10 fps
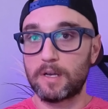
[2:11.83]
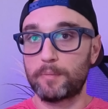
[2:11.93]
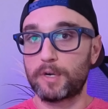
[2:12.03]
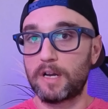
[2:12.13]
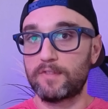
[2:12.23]
And
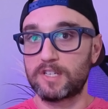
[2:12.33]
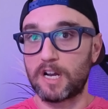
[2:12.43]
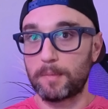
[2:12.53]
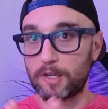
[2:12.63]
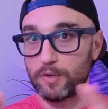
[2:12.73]
we're not even
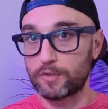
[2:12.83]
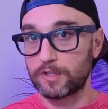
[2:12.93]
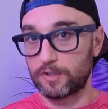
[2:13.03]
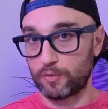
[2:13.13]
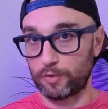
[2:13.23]
talking about using
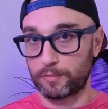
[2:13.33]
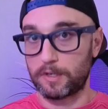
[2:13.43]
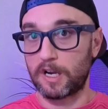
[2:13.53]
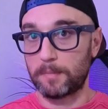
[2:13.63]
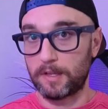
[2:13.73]
the tools, we're
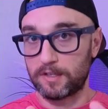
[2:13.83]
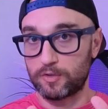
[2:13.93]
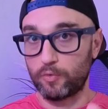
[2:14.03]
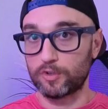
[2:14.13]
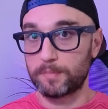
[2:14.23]
talking about the
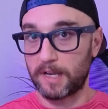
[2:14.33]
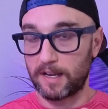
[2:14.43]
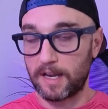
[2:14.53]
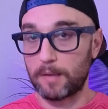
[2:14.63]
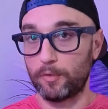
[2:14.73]
tools being
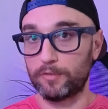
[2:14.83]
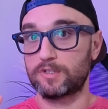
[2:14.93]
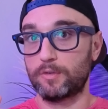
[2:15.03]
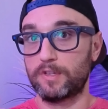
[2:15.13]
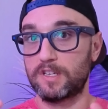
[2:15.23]
enabled.
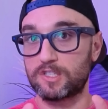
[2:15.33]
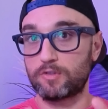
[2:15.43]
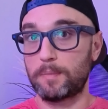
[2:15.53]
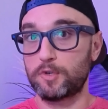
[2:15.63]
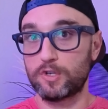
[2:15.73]
The
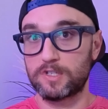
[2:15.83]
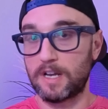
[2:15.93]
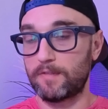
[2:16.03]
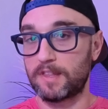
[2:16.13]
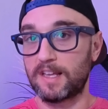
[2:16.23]
descriptions and
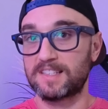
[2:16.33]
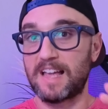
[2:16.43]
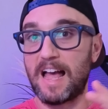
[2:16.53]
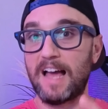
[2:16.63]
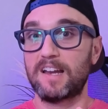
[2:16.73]
everything is
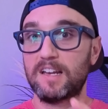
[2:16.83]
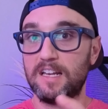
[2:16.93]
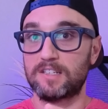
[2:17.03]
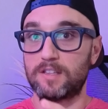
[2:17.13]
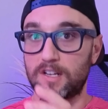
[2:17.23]
added
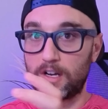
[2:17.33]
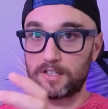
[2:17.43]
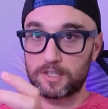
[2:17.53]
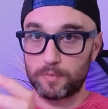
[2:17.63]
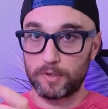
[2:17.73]
into the
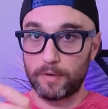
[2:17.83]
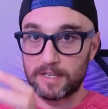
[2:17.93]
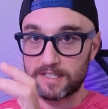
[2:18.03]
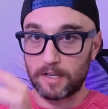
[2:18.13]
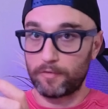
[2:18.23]
context window
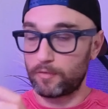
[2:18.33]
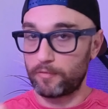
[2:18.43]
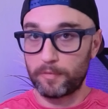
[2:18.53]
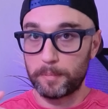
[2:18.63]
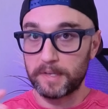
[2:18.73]
itself
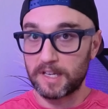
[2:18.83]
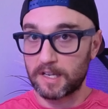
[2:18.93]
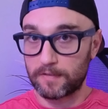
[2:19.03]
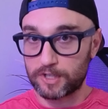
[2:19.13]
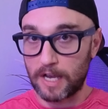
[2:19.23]
from the beginning
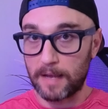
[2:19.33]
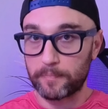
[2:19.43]
of a chat.